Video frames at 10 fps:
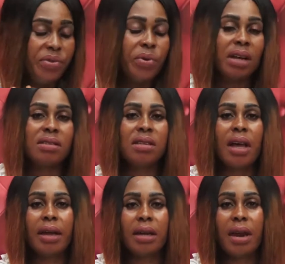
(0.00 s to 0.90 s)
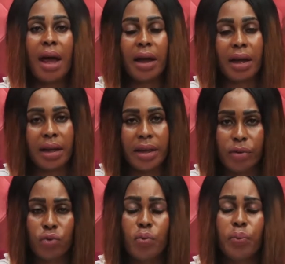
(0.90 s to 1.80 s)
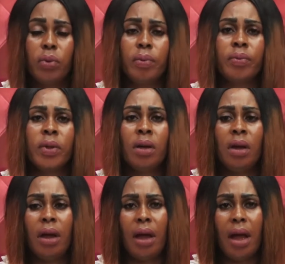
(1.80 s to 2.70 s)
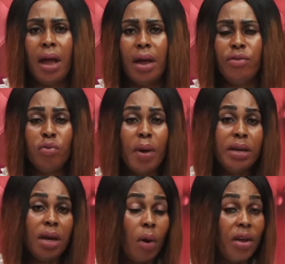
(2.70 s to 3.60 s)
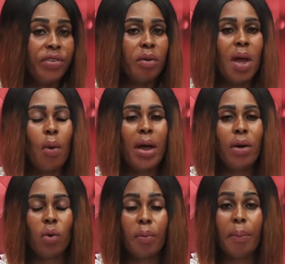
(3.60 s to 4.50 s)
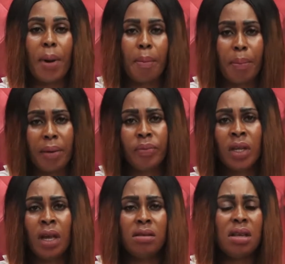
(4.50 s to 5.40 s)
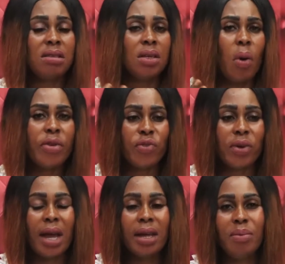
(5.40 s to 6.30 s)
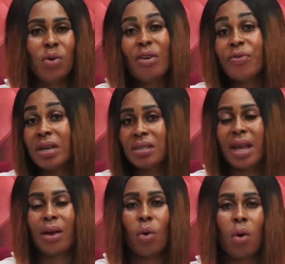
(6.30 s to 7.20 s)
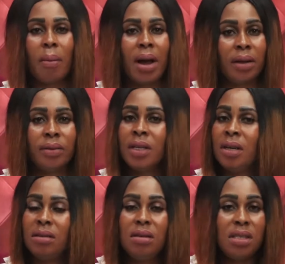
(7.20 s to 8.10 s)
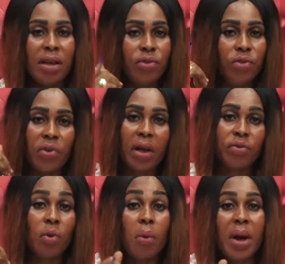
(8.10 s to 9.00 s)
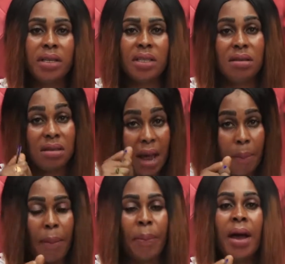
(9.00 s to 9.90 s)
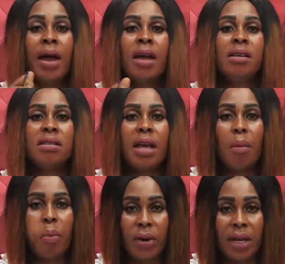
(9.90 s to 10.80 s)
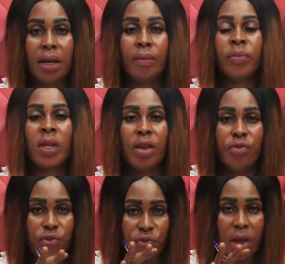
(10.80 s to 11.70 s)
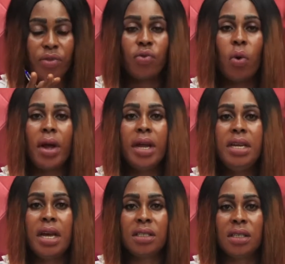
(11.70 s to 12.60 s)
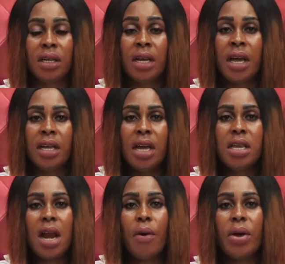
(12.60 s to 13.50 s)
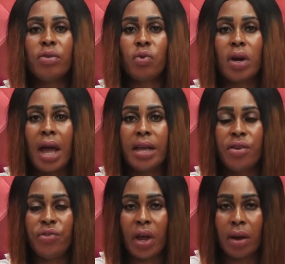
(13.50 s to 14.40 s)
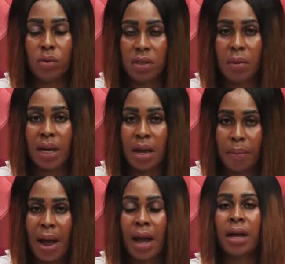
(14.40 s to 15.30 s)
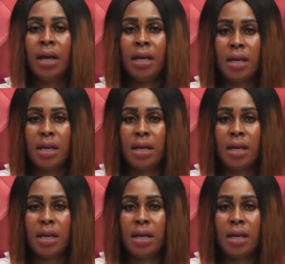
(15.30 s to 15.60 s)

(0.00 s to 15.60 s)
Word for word: ni wiase a ye da nka ye ntupnu dwumade wanhwe bia waye ho papa esanse waso da ye bi wafa ne se normal system sinsanso wa akire se ye papa se ye bone sinsanso edi akire yenyina we so na ye ntwa ye hosima na ye ba